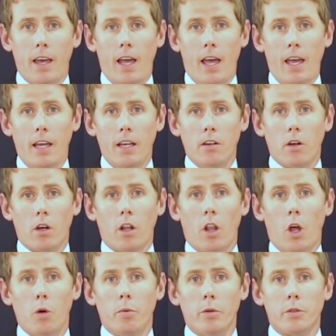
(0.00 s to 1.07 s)
and
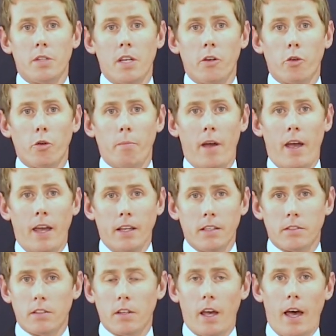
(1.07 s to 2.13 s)
global central
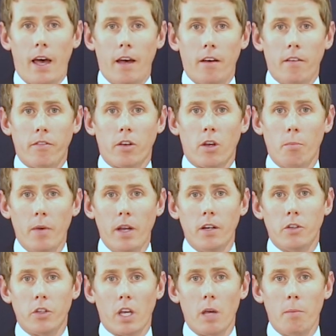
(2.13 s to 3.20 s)
banks have
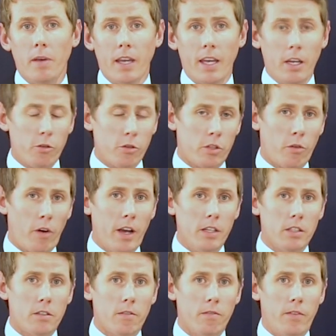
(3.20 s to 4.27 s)
committed to keeping interest
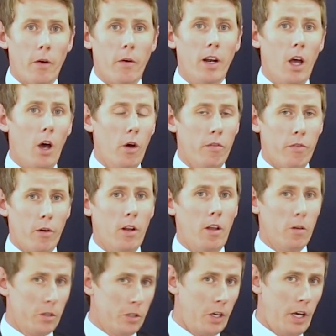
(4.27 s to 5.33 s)
rates very low for a
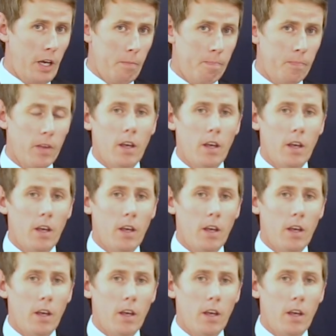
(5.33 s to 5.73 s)
long time.